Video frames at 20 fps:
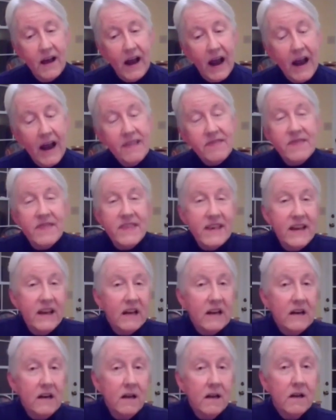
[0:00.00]
And
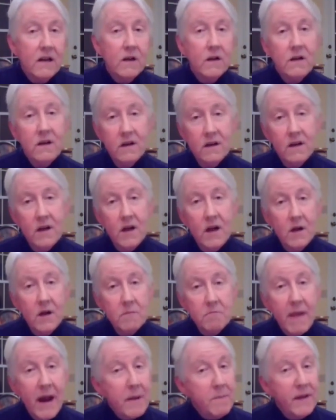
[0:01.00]
then
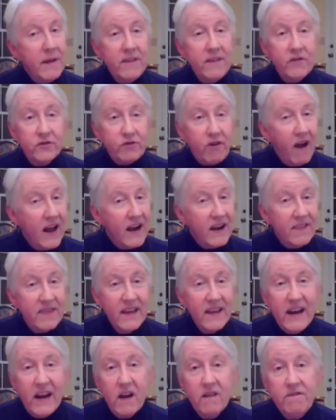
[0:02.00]
maybe try to
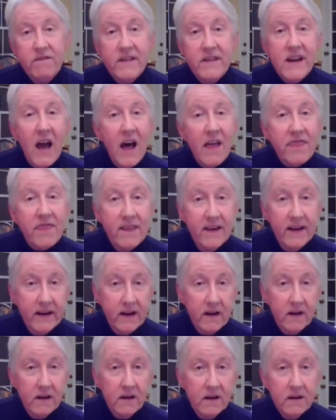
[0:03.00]
think of
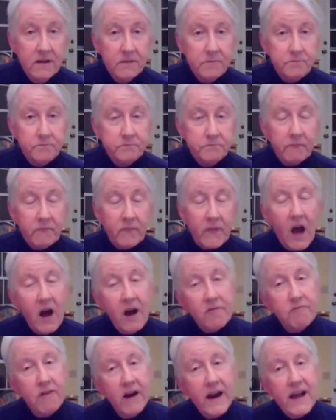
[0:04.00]
nothing.
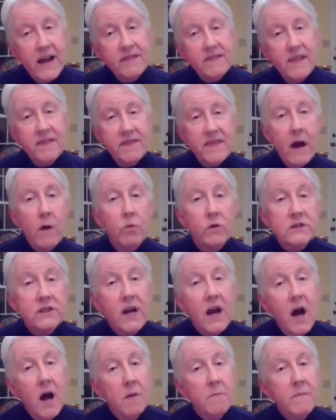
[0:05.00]
I read that was
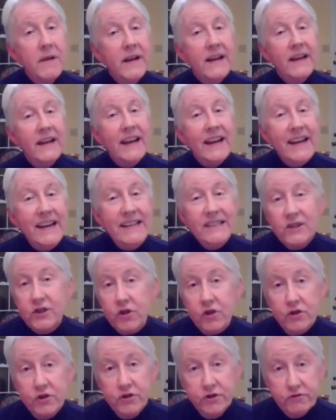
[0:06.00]
common in
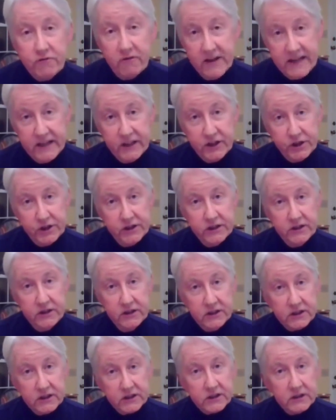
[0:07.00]
Eastern traditions.
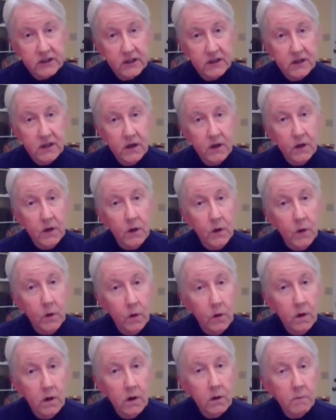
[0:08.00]

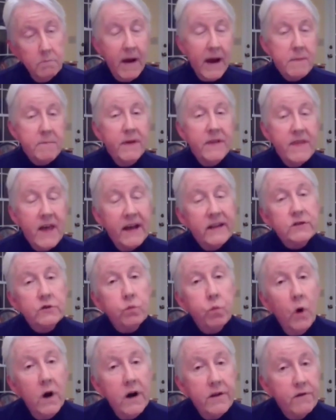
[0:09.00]
Maybe
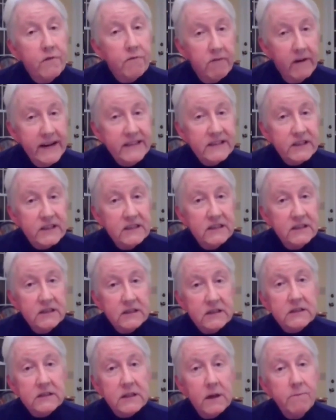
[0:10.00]
that's one of the
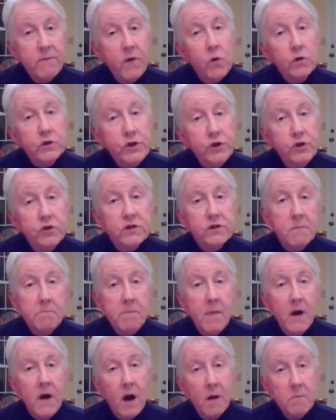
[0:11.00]
reasons some folks use
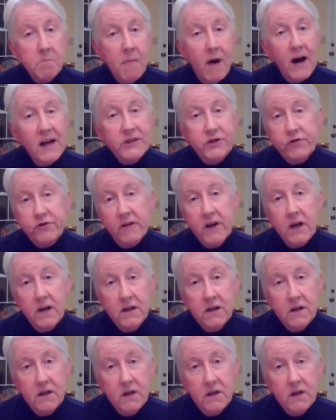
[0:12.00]
a mantra